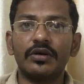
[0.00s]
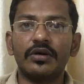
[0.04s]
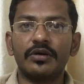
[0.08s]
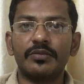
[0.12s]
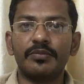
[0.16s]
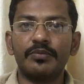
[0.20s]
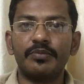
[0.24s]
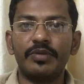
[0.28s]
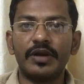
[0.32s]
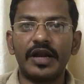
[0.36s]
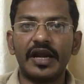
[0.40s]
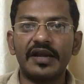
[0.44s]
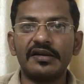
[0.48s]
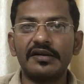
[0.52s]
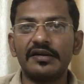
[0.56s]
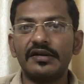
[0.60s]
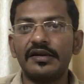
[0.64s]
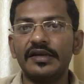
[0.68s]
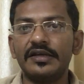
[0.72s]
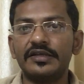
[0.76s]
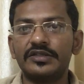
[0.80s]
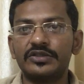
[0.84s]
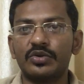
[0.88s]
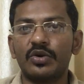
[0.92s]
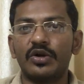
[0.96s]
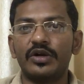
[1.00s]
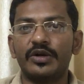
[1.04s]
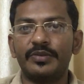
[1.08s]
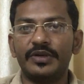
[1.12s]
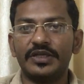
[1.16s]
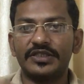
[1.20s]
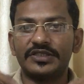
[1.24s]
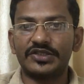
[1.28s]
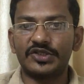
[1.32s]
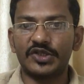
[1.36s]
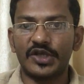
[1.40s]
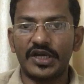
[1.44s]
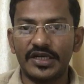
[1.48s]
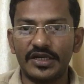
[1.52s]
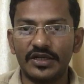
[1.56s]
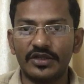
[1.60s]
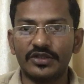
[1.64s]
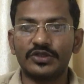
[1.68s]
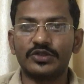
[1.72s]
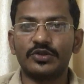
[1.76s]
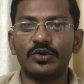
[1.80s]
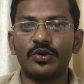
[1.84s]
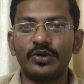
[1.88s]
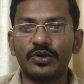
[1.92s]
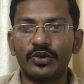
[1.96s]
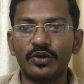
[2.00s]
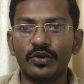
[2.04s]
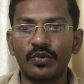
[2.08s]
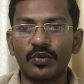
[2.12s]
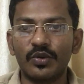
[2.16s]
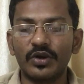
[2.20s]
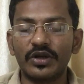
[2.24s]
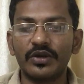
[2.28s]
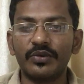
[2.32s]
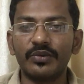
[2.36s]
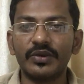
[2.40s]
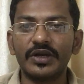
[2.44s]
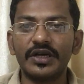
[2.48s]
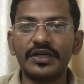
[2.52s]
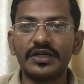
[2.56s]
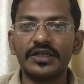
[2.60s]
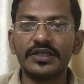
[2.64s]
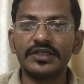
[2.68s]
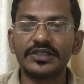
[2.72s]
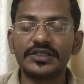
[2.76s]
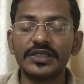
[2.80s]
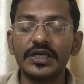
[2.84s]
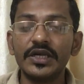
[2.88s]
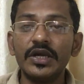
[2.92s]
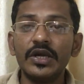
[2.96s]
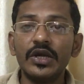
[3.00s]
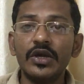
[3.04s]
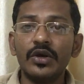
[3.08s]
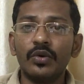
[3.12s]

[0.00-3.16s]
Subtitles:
or brandedly it's called to be as China salt or whatever it is.